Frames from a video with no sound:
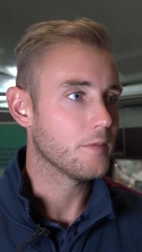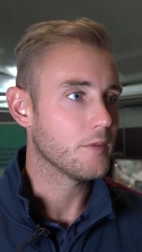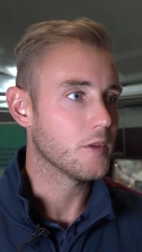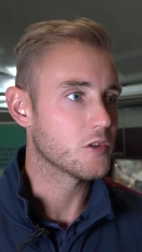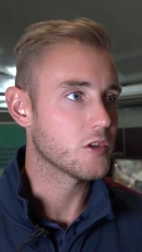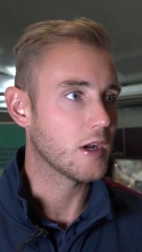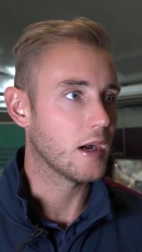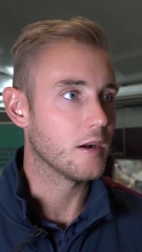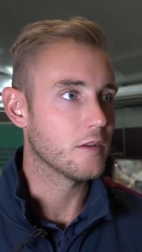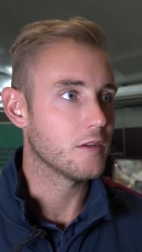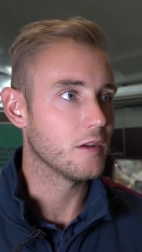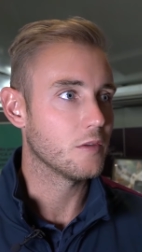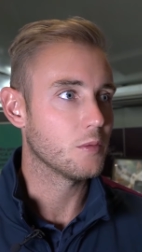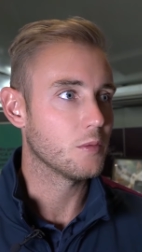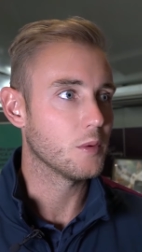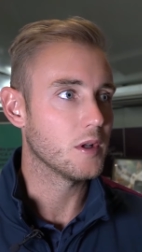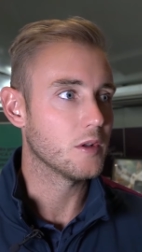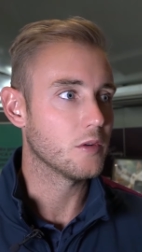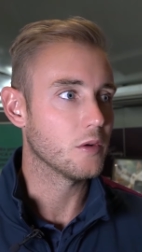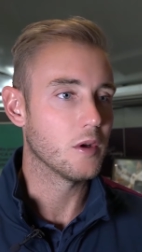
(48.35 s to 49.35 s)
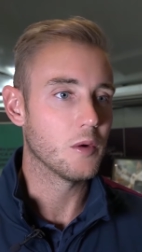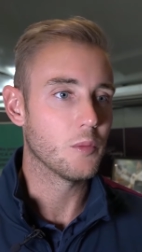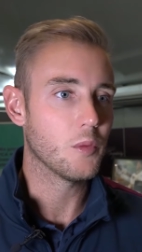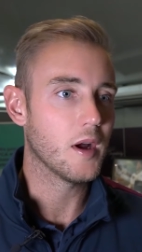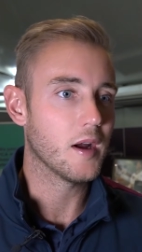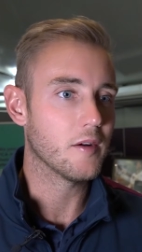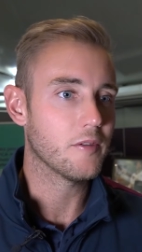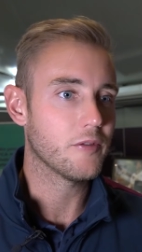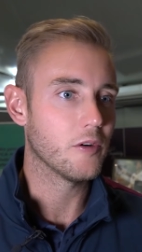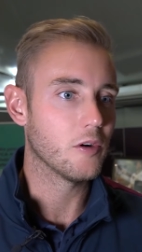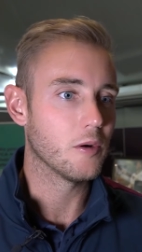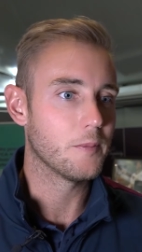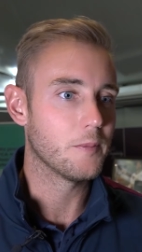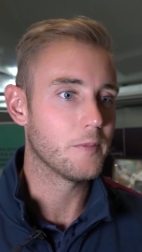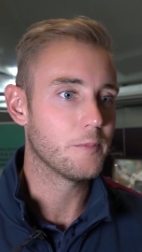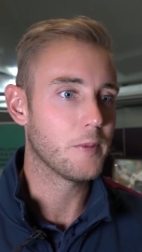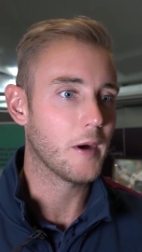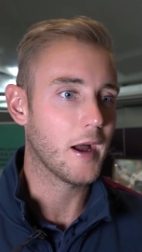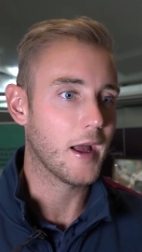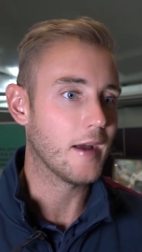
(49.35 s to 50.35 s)
the charities we're doing work for
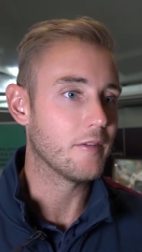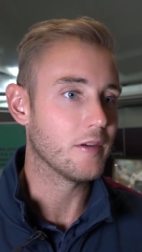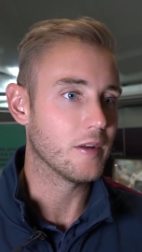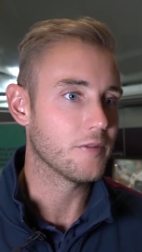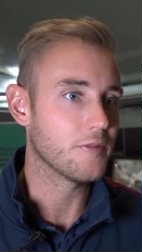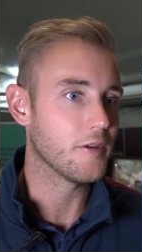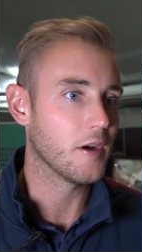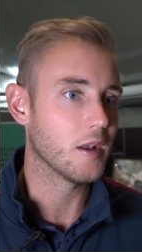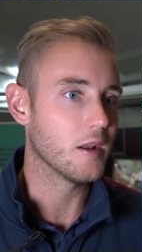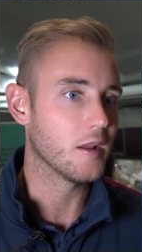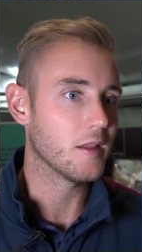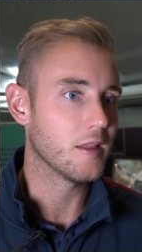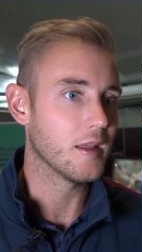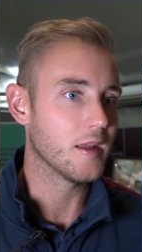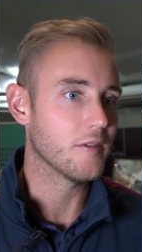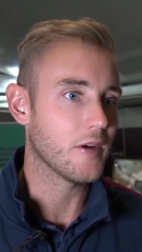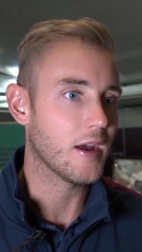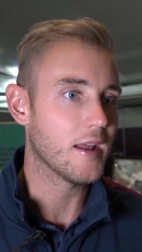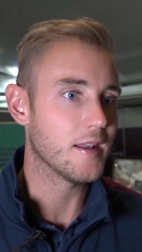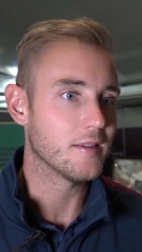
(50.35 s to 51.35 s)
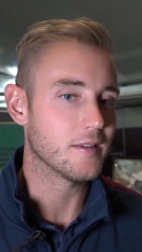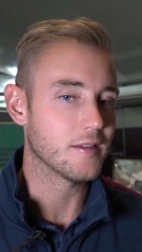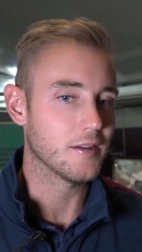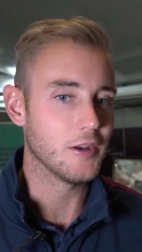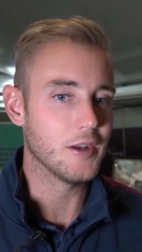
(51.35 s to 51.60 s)
by having fun at the events.